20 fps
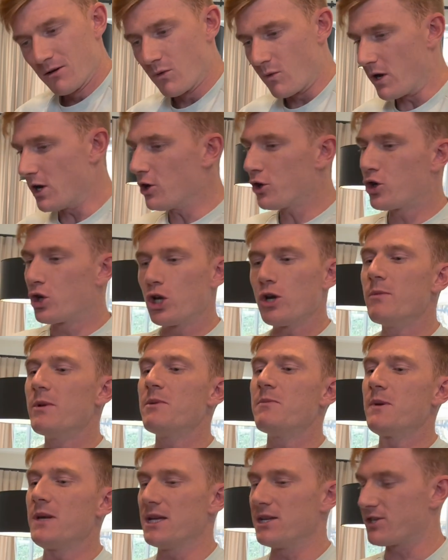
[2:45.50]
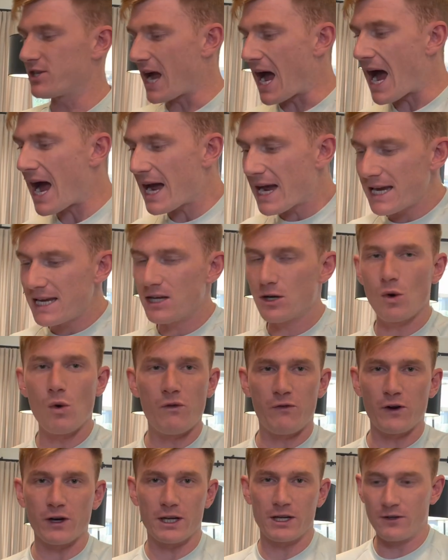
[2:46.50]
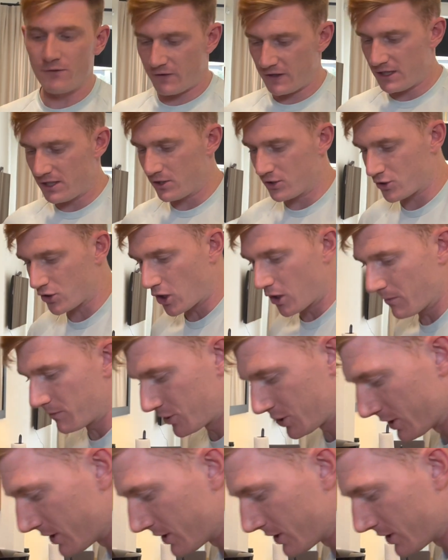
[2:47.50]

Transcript: We are human beings. I go for convenience option.